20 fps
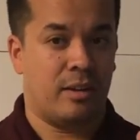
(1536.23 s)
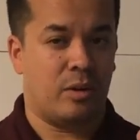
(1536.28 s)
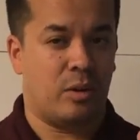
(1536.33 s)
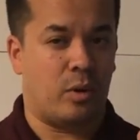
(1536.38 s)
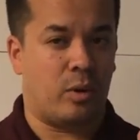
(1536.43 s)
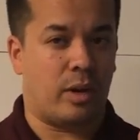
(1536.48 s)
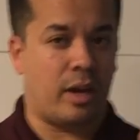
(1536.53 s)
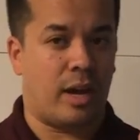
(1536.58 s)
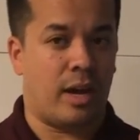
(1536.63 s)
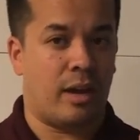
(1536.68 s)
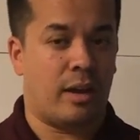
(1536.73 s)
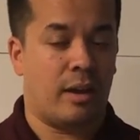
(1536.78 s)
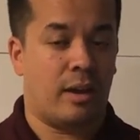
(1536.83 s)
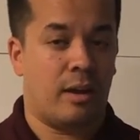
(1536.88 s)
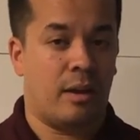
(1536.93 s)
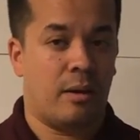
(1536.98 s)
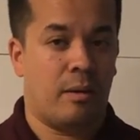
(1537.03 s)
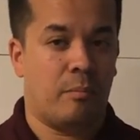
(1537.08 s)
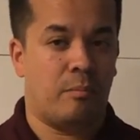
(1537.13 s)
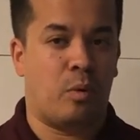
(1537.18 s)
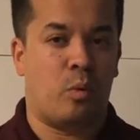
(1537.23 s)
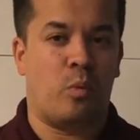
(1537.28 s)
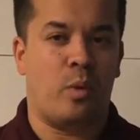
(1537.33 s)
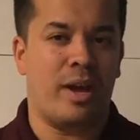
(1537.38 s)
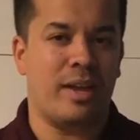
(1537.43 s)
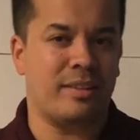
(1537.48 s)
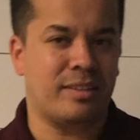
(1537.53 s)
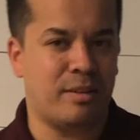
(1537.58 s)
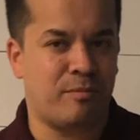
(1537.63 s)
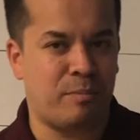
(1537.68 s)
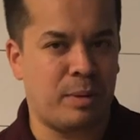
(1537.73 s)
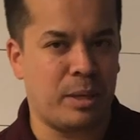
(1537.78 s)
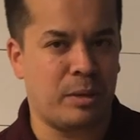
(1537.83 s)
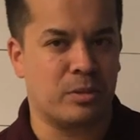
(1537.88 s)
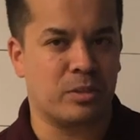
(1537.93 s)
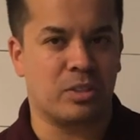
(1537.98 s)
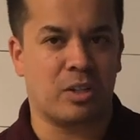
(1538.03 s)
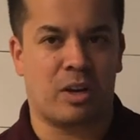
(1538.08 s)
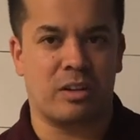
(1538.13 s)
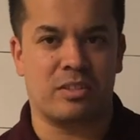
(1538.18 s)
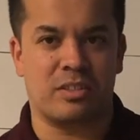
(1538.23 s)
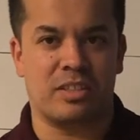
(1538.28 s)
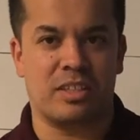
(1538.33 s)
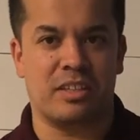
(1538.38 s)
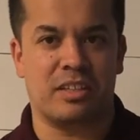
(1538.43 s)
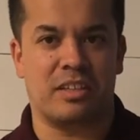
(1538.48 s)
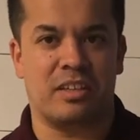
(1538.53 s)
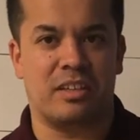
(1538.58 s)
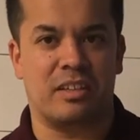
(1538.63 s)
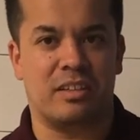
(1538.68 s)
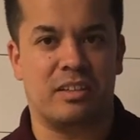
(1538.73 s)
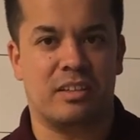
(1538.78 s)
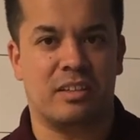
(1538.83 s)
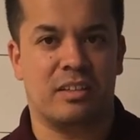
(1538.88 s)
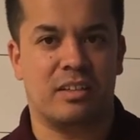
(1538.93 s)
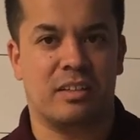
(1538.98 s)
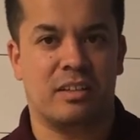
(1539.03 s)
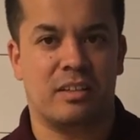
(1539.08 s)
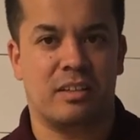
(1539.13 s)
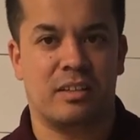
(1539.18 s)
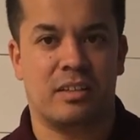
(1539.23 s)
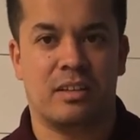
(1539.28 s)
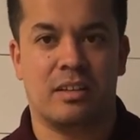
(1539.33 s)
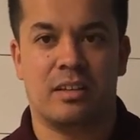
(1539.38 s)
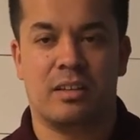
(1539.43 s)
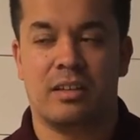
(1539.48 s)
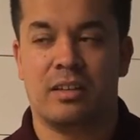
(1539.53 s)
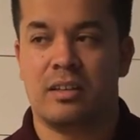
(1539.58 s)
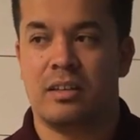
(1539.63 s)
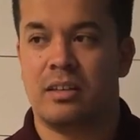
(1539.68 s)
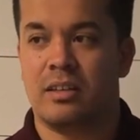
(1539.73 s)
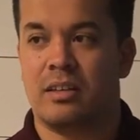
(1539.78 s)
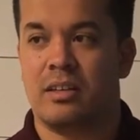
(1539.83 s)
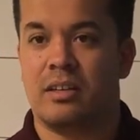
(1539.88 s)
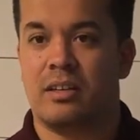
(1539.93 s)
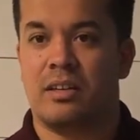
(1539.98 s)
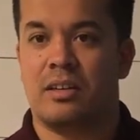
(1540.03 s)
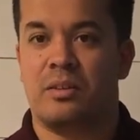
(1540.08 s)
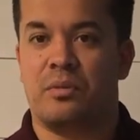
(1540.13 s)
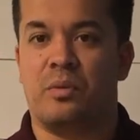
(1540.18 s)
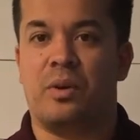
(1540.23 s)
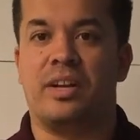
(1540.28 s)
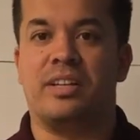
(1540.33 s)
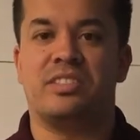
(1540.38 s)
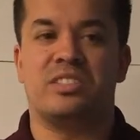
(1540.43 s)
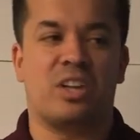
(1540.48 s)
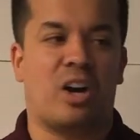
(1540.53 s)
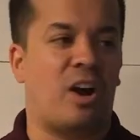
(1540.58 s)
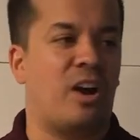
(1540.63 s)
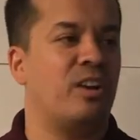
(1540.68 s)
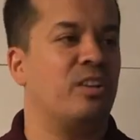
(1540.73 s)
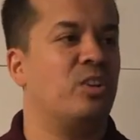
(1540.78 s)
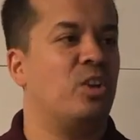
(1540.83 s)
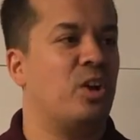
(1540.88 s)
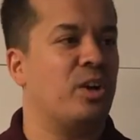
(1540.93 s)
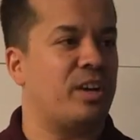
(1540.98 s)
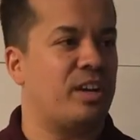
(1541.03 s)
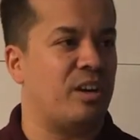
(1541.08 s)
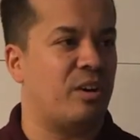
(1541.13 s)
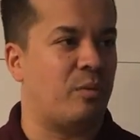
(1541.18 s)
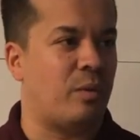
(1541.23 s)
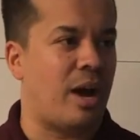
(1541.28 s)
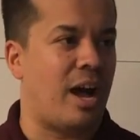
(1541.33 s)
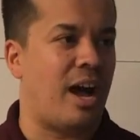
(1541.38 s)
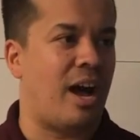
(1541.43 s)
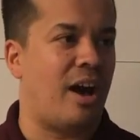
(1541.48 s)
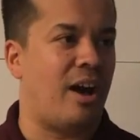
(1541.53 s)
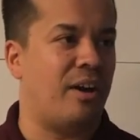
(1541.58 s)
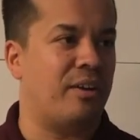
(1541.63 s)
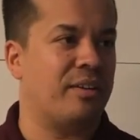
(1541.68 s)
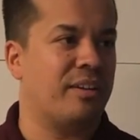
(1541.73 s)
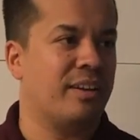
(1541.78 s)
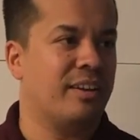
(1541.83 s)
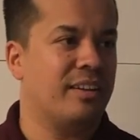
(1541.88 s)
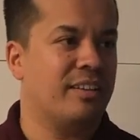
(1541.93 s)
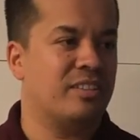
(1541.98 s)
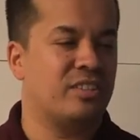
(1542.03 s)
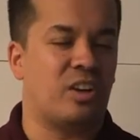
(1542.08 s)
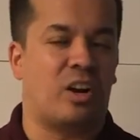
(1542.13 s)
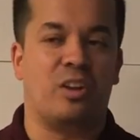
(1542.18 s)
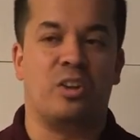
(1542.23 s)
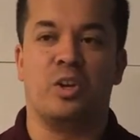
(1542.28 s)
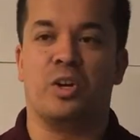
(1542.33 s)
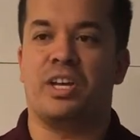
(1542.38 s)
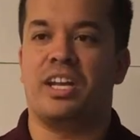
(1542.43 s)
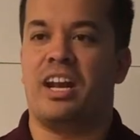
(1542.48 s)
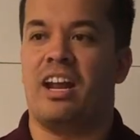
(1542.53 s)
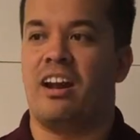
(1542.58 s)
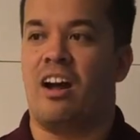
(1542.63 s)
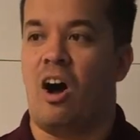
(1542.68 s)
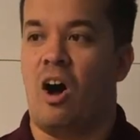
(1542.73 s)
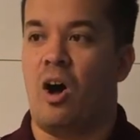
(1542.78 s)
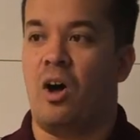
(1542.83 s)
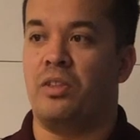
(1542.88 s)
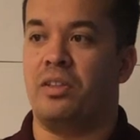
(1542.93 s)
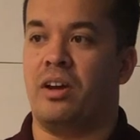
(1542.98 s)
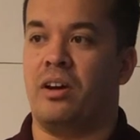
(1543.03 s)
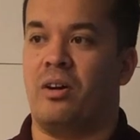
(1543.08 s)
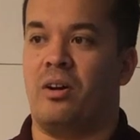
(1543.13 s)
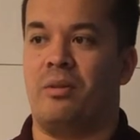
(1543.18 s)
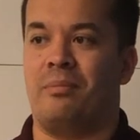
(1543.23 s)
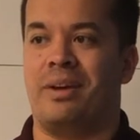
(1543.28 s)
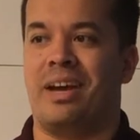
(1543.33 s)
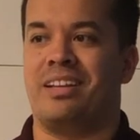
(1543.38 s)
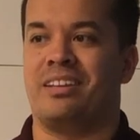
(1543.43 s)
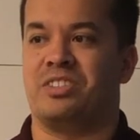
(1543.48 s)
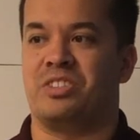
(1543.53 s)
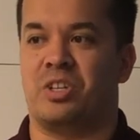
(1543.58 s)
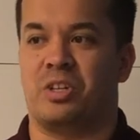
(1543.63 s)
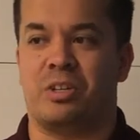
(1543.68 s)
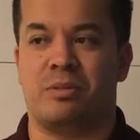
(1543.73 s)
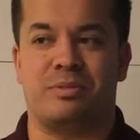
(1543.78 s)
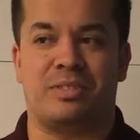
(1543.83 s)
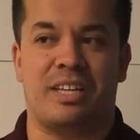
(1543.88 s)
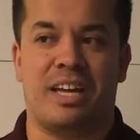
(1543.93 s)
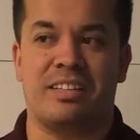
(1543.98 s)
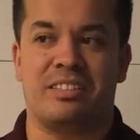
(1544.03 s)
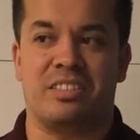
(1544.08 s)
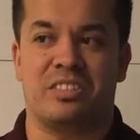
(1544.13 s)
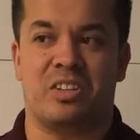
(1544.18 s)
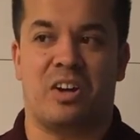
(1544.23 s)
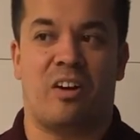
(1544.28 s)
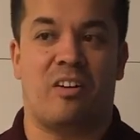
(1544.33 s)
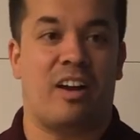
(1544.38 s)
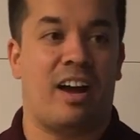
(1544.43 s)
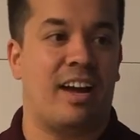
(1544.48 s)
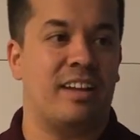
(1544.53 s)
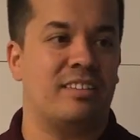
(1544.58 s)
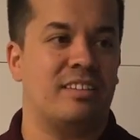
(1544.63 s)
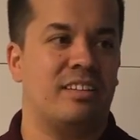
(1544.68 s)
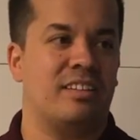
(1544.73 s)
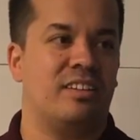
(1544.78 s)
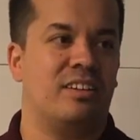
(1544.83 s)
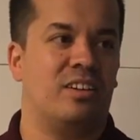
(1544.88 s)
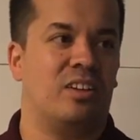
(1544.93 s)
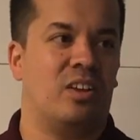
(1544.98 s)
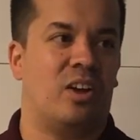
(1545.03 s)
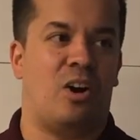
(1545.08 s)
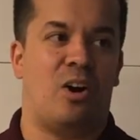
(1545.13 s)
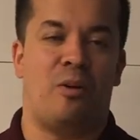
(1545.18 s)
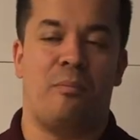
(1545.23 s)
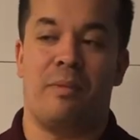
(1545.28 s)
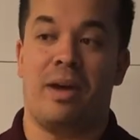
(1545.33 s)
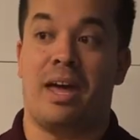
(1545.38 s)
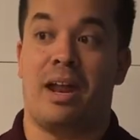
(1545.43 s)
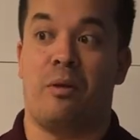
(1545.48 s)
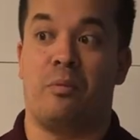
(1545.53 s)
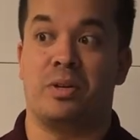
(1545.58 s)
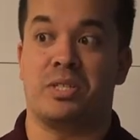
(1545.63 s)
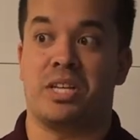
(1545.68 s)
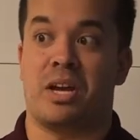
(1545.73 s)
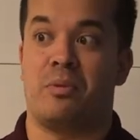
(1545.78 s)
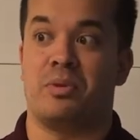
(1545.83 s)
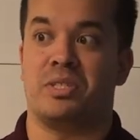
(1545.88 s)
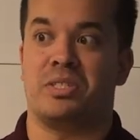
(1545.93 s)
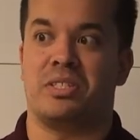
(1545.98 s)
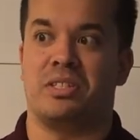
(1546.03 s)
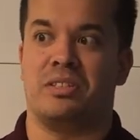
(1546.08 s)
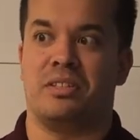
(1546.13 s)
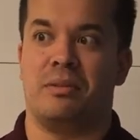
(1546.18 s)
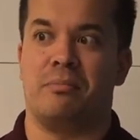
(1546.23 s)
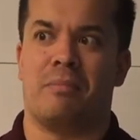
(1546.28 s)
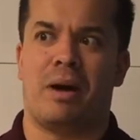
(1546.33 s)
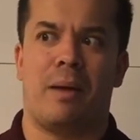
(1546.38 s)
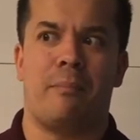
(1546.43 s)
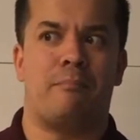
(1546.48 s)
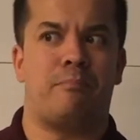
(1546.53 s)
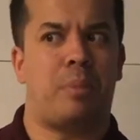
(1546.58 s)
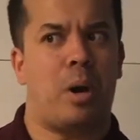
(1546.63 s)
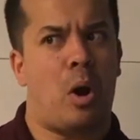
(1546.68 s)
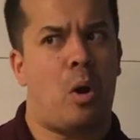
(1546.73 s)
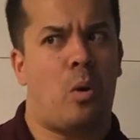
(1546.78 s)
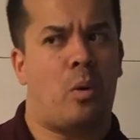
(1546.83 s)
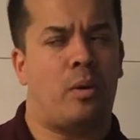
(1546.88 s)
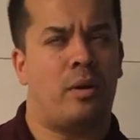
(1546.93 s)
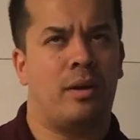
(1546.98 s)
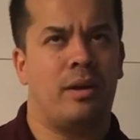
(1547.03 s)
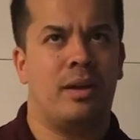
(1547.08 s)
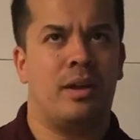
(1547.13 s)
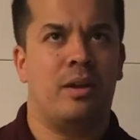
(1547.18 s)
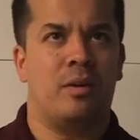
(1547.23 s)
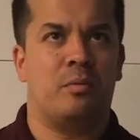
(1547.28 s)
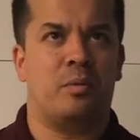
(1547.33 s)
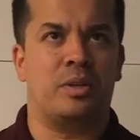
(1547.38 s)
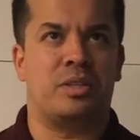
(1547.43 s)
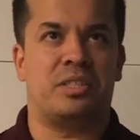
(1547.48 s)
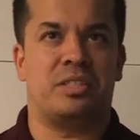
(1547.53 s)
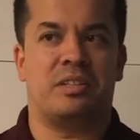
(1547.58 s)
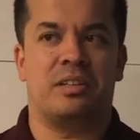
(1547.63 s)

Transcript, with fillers: Okay? But when did Peter start sinking? When he started looking when he started looking around, started looking at all the, oh man, the circumstances aren't ideal. Oh man, I wish I was still in my boat, which